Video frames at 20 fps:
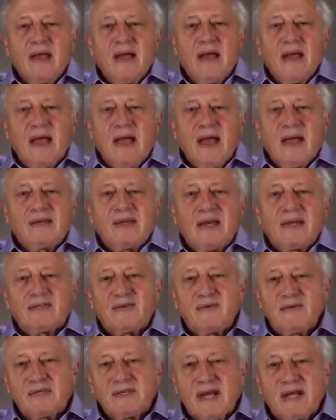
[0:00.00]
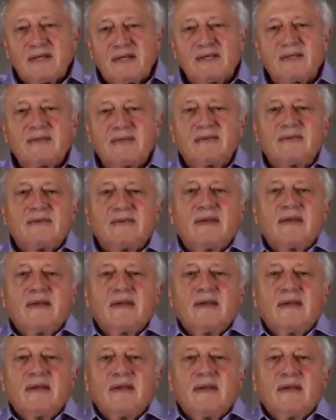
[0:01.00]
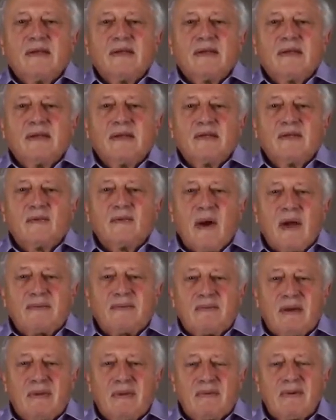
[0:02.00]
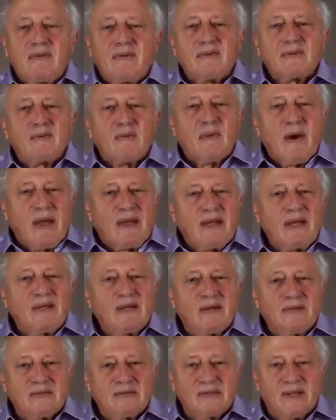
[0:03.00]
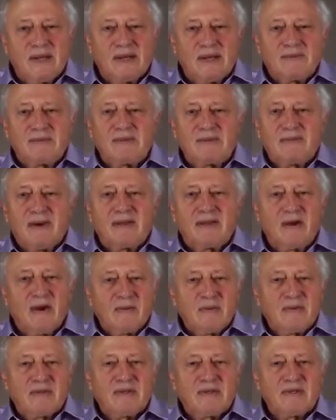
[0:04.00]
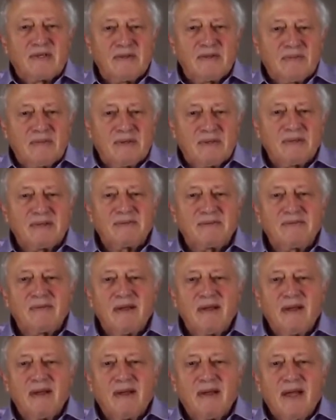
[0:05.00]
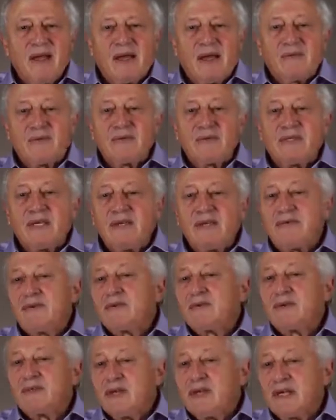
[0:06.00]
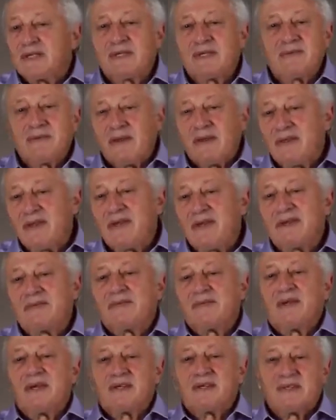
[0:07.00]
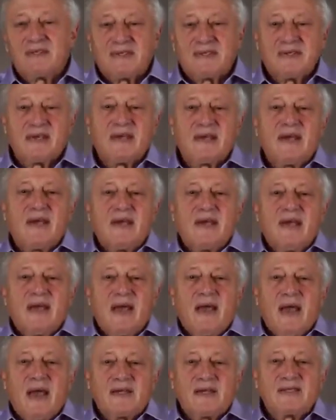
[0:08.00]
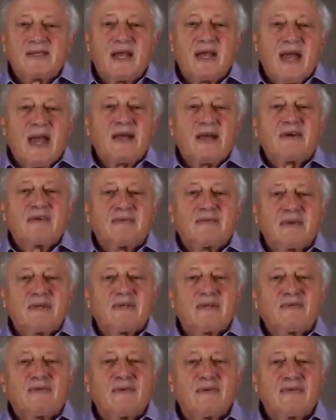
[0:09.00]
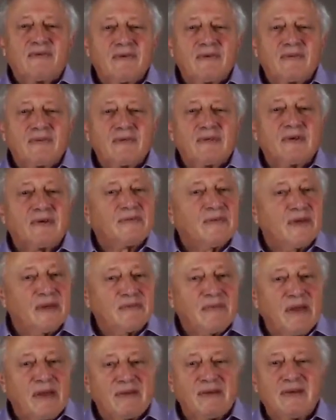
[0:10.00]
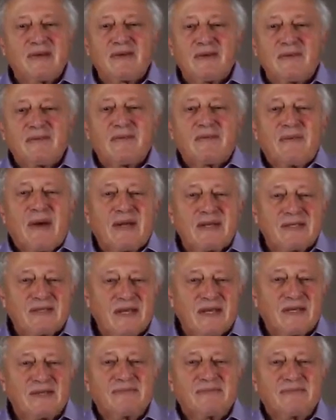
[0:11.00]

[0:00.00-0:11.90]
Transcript: And as a result, the white paper was widely condemned by the opposition in Britain and was even rejected by the League of Nations as the lack of British fulfillment of their mandate over Palestine.